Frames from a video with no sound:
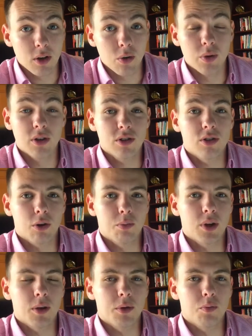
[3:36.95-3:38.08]
we need to start
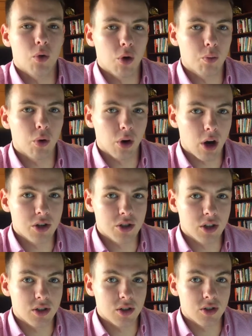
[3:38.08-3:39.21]
becoming more and more
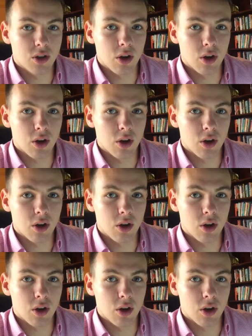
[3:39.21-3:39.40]
conscientious